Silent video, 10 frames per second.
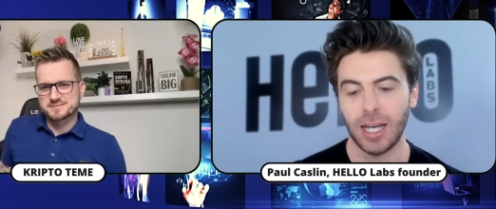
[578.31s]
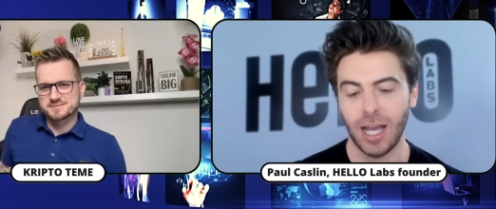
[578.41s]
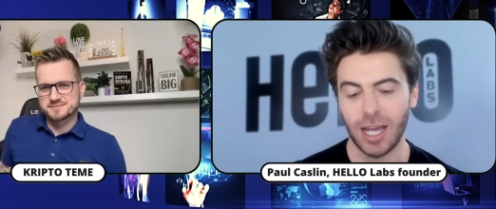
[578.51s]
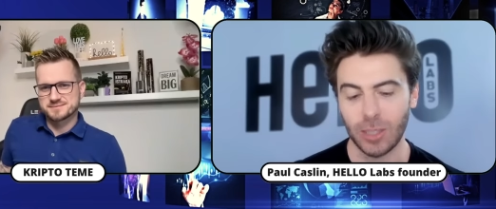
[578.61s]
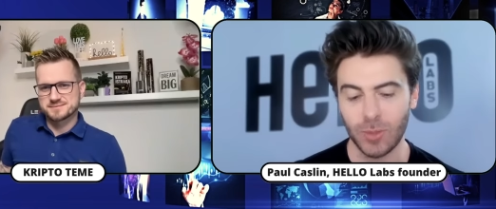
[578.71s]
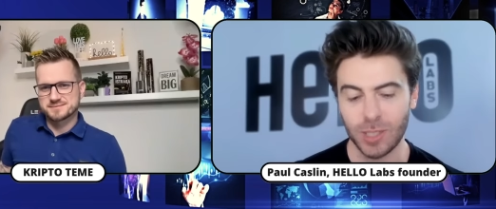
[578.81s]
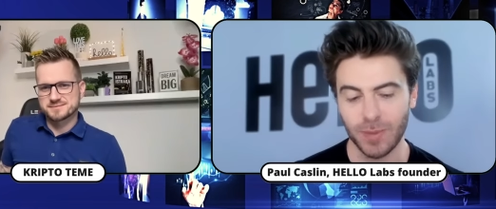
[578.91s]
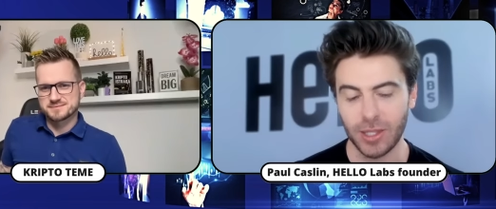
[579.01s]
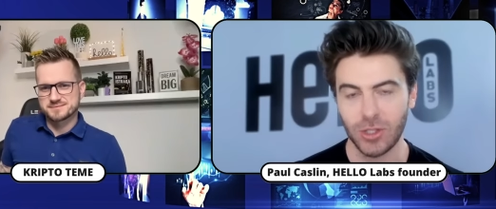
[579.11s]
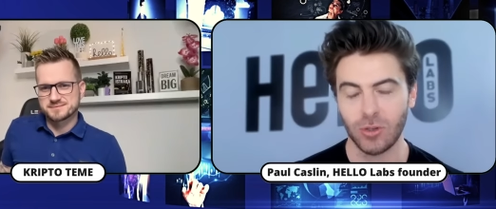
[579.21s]
Speaker 1: Uh, and then we
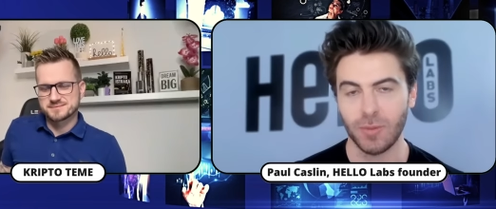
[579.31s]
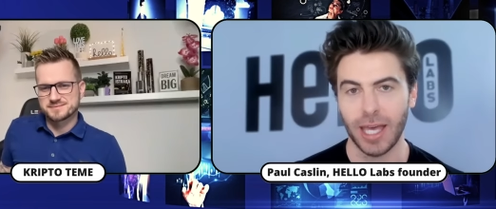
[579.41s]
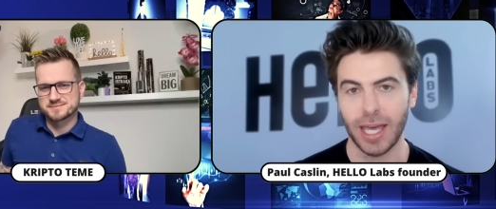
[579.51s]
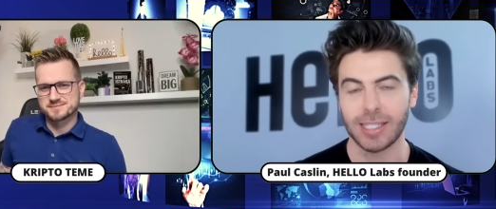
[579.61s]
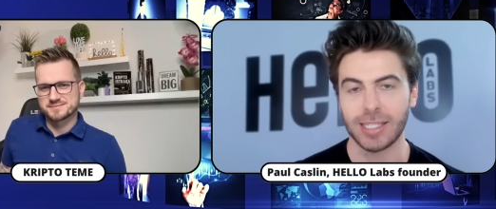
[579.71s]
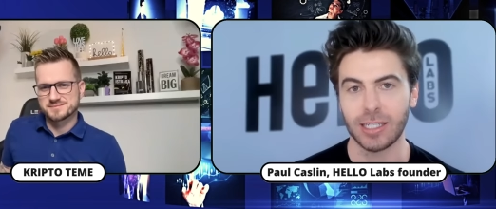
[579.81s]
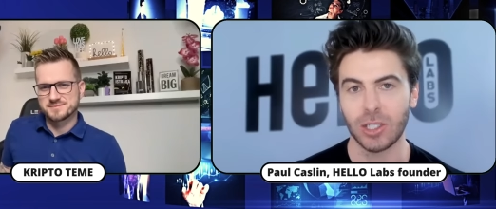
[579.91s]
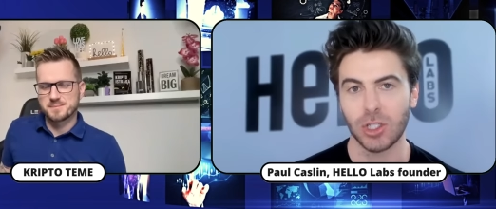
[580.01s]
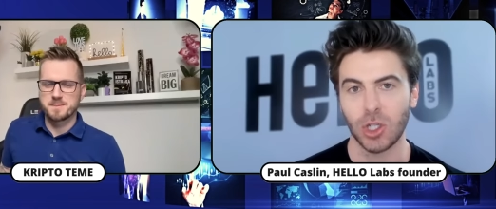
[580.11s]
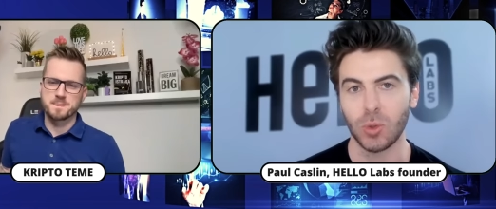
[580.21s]
spend the summer editing
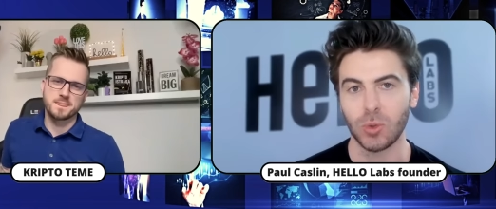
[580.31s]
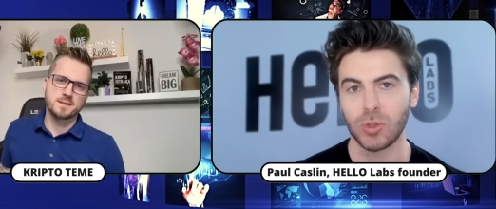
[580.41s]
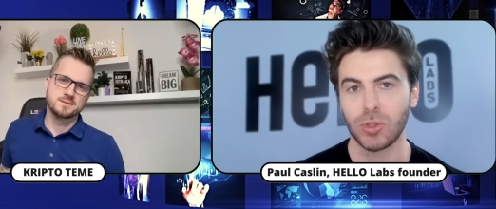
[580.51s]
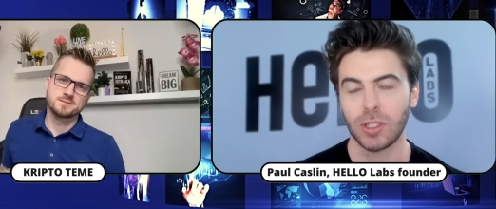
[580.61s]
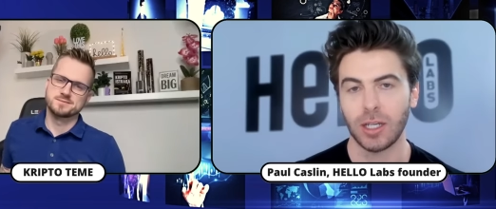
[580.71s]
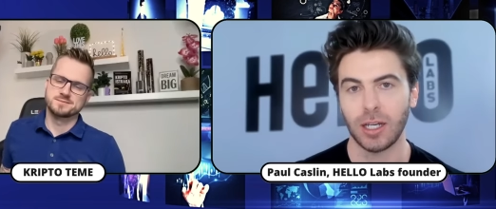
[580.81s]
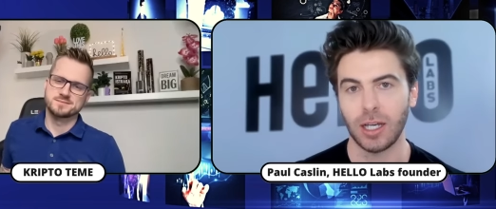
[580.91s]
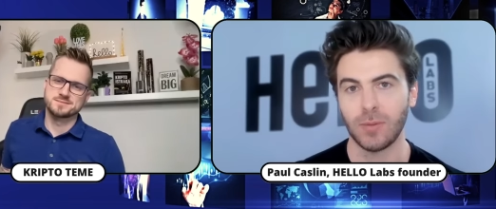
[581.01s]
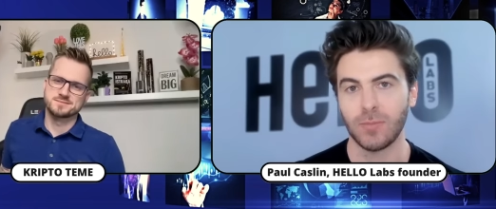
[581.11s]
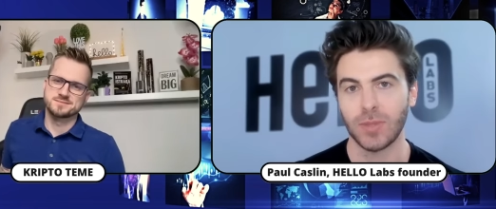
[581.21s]
the shows.
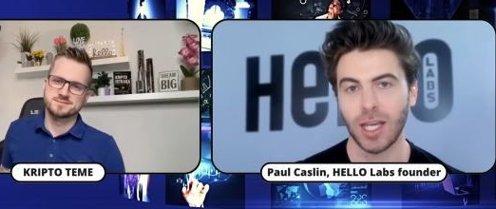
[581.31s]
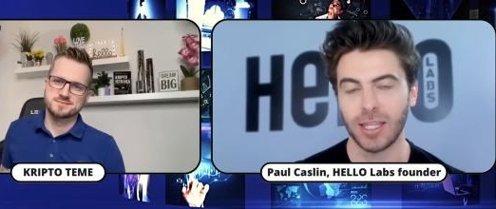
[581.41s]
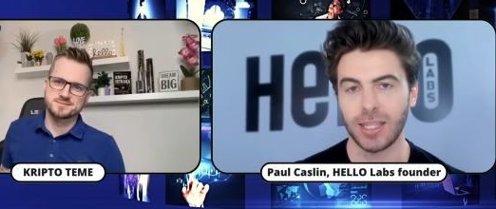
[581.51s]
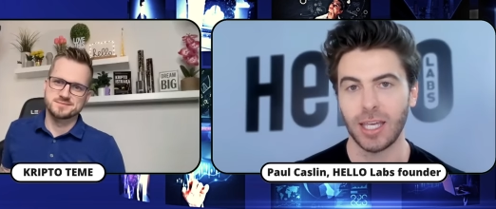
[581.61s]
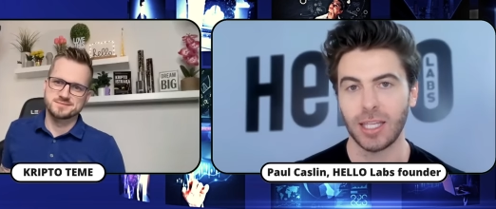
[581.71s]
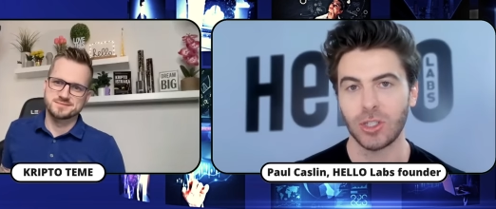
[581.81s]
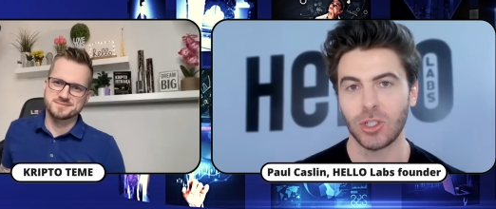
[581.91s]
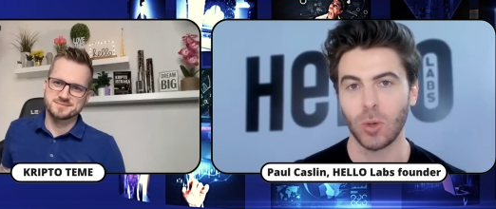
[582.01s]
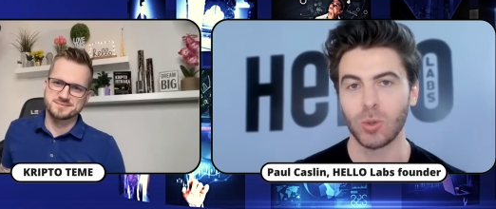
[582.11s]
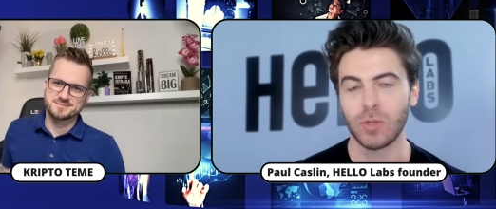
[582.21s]
Um, and then the
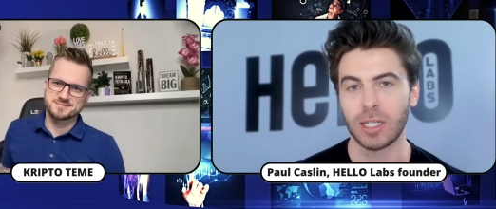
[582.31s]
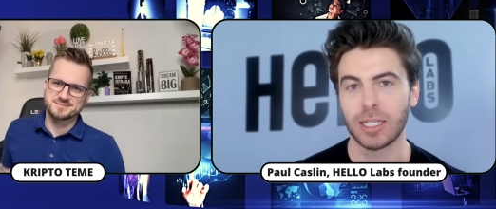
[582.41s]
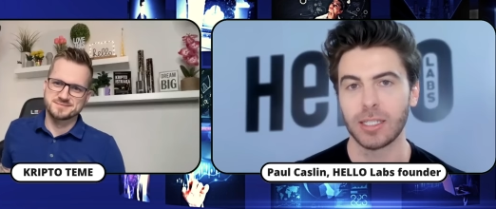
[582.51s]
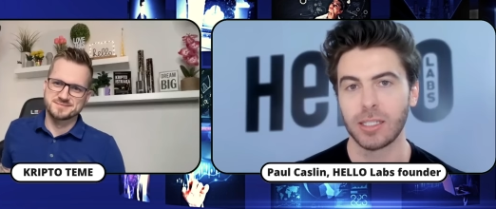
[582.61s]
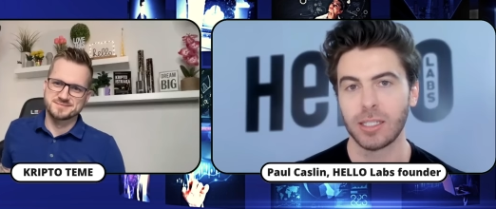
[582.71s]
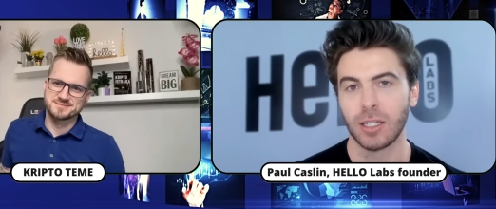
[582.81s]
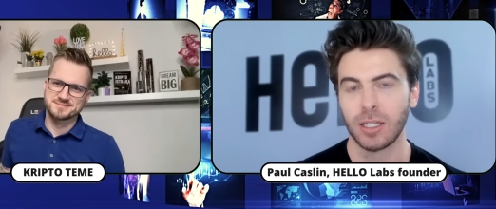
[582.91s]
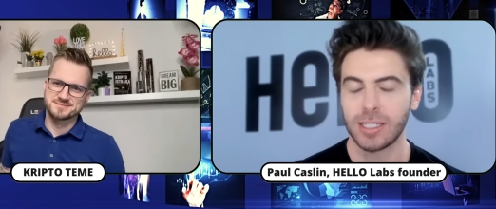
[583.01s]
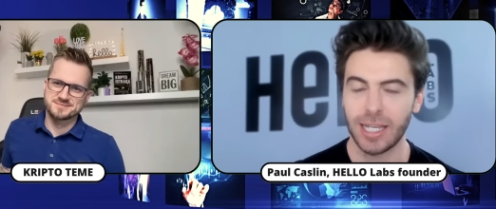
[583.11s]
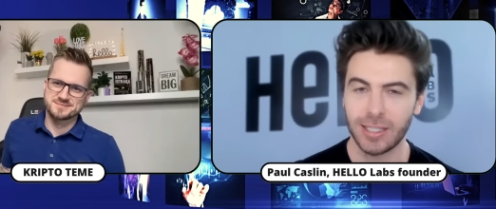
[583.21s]
show is released
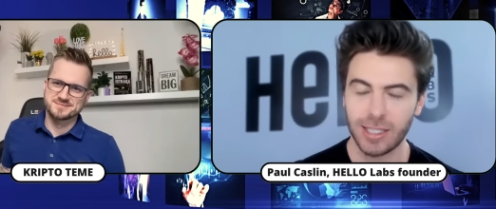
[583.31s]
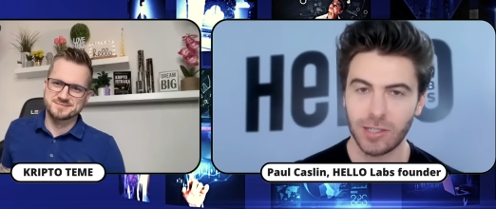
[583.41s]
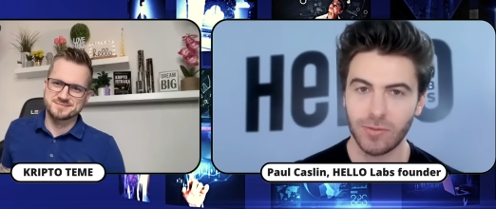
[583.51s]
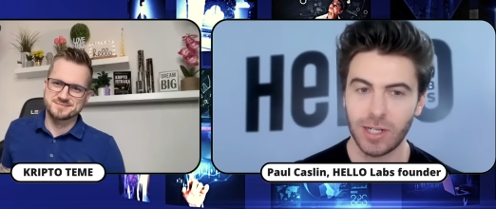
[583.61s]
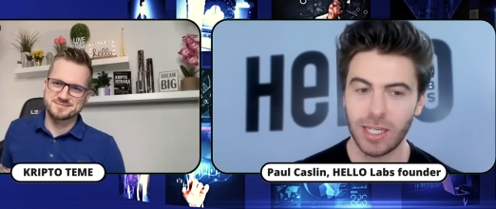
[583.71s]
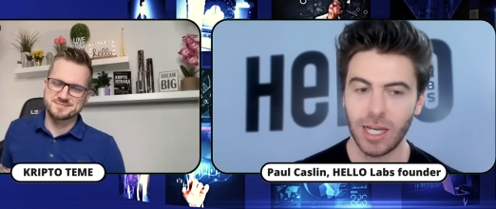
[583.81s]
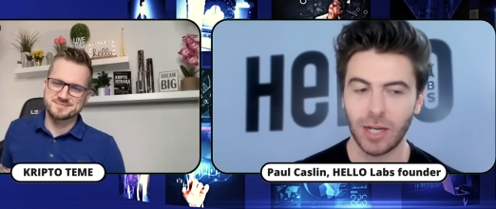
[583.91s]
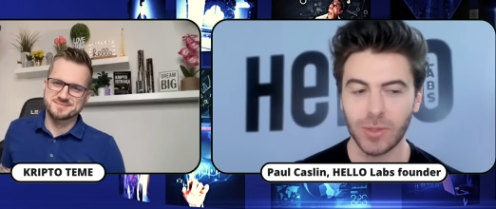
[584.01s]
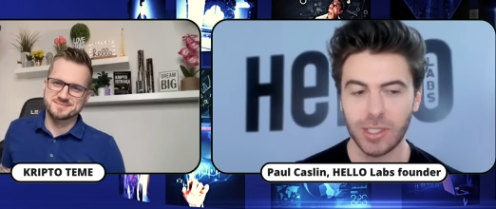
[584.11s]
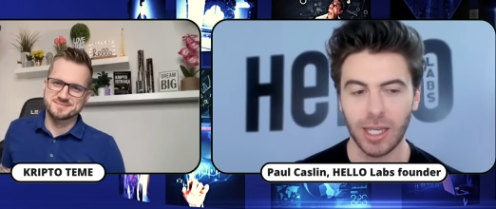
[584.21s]
tentatively, I
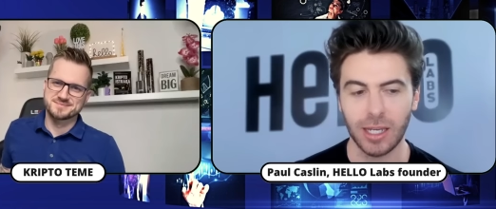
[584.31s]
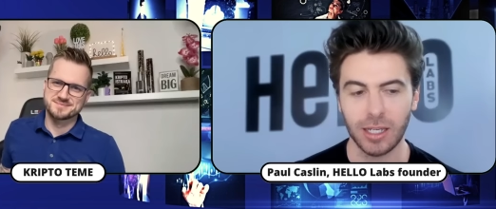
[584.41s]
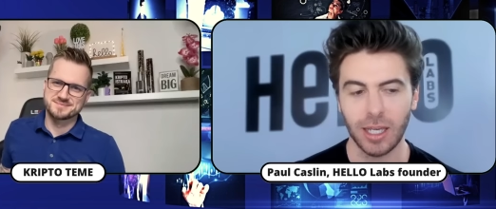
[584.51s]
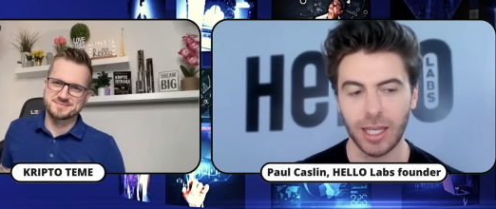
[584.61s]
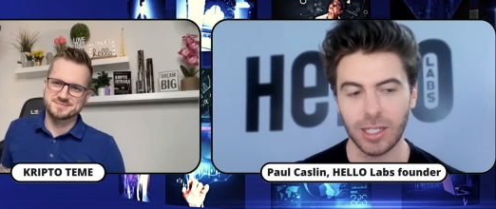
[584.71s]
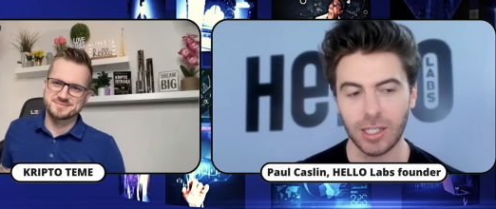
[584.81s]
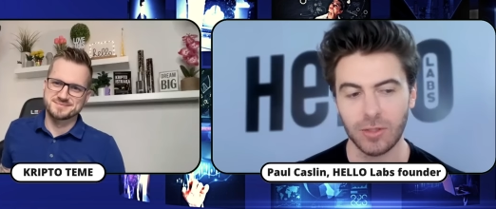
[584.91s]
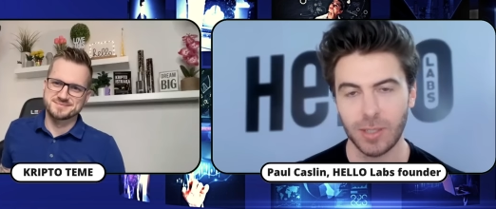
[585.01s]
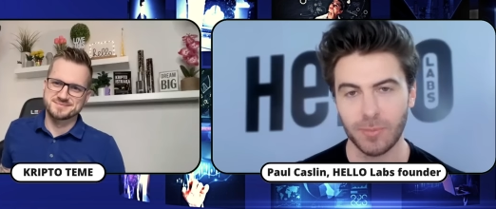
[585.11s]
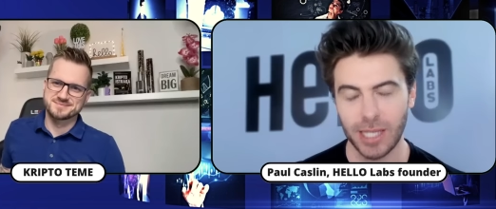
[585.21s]
would say, end
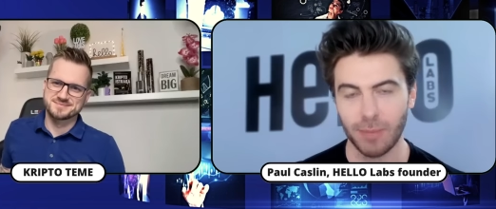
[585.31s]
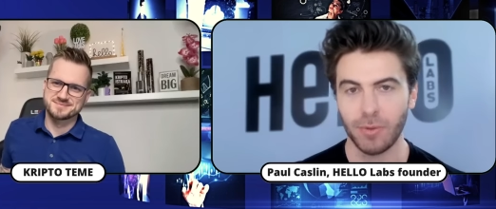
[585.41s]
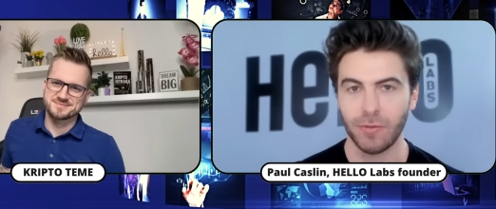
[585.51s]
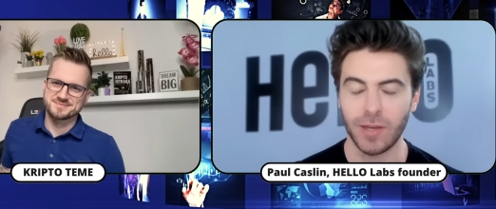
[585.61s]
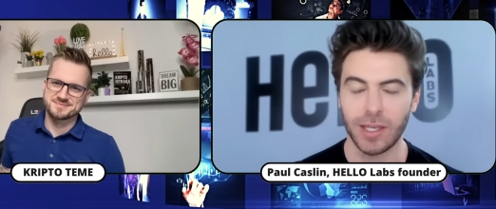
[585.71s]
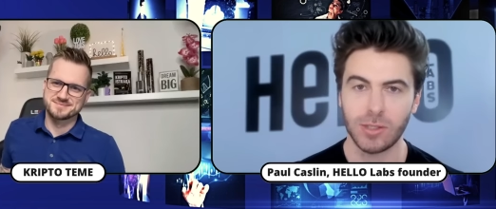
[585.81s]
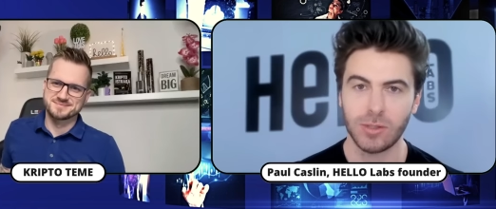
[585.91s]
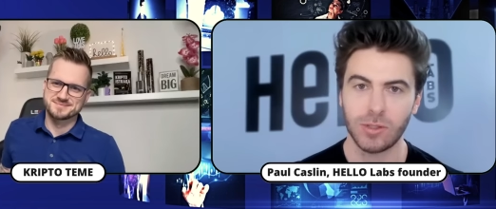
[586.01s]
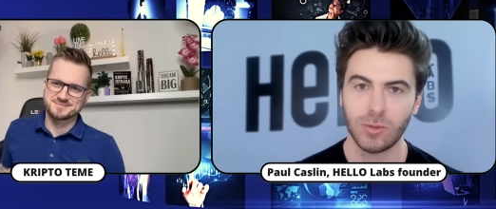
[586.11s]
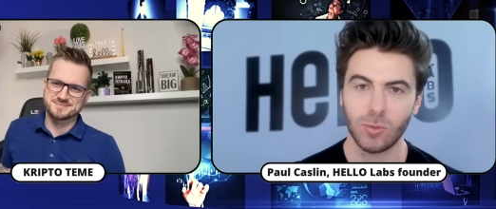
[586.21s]
of September,
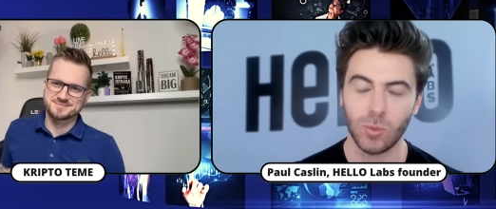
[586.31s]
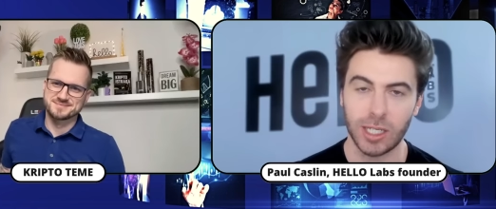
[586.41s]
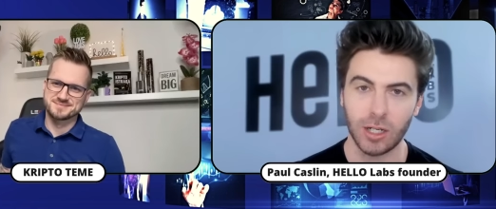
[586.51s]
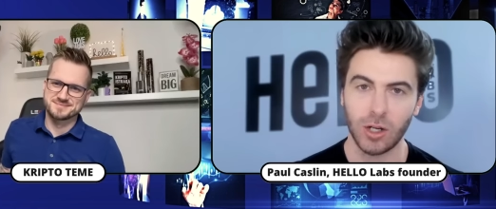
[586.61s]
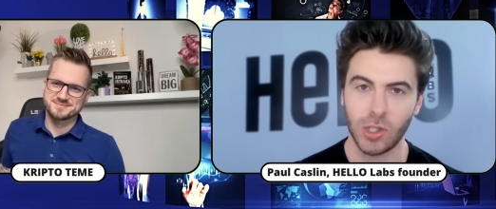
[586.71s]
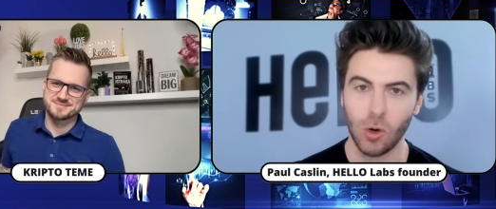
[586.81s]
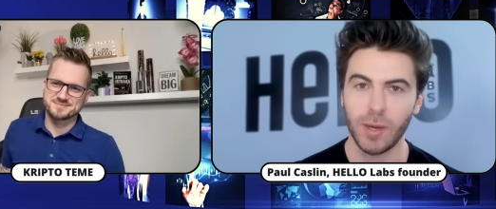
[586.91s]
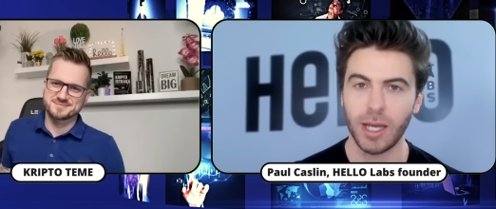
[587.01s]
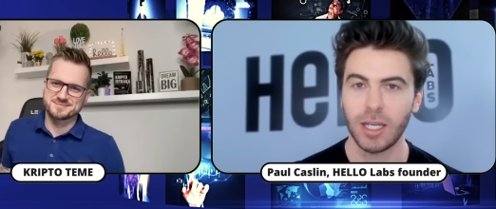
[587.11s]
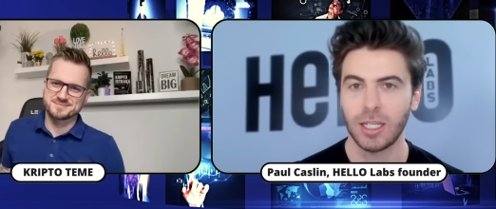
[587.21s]
first week in October.